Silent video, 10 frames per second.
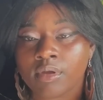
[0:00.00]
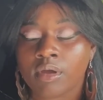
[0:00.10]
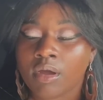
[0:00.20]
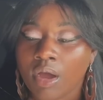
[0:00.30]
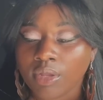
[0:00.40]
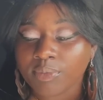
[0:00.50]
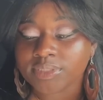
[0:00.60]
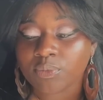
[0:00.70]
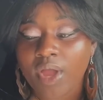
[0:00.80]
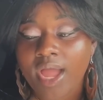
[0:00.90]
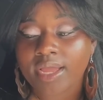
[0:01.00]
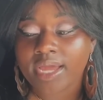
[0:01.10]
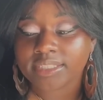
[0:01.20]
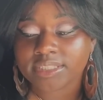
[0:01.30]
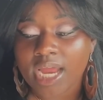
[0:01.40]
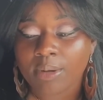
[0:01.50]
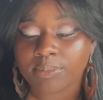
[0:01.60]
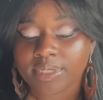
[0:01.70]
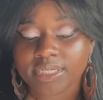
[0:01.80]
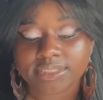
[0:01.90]
Only reason why I got this camera,
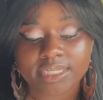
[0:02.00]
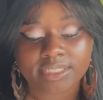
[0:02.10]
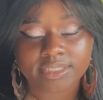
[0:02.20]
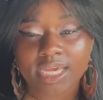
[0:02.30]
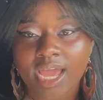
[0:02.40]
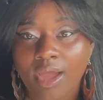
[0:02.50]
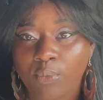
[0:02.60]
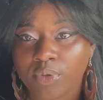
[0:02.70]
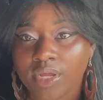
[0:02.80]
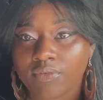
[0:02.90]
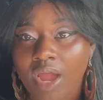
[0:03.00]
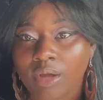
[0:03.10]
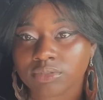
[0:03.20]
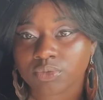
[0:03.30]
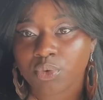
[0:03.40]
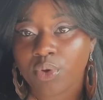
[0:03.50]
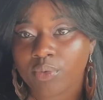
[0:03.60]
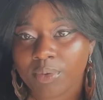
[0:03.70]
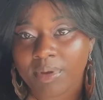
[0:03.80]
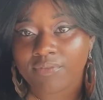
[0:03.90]
because at the time, whenever I was recording
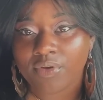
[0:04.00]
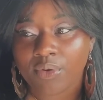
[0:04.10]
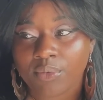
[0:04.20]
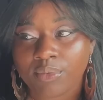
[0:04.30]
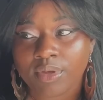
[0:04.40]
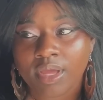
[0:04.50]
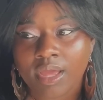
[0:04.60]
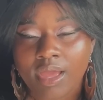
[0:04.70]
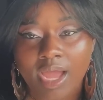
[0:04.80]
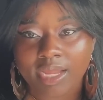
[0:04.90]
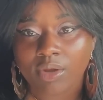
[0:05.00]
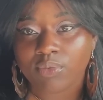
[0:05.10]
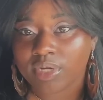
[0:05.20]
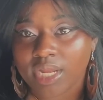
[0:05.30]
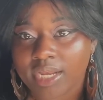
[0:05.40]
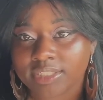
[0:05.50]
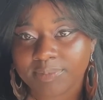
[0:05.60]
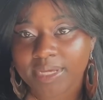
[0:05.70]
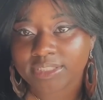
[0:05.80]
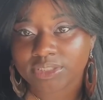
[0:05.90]
with my phone, I kept running out of
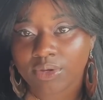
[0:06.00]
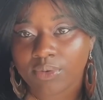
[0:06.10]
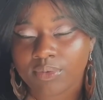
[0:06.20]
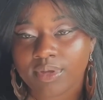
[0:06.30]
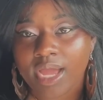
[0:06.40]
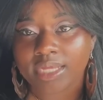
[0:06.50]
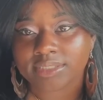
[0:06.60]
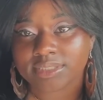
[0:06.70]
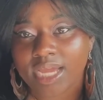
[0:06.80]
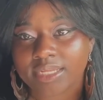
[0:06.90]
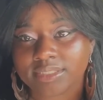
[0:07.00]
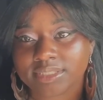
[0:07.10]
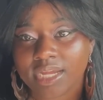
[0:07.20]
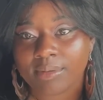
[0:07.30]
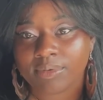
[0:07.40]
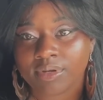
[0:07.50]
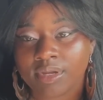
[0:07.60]
space, so I just got this camera.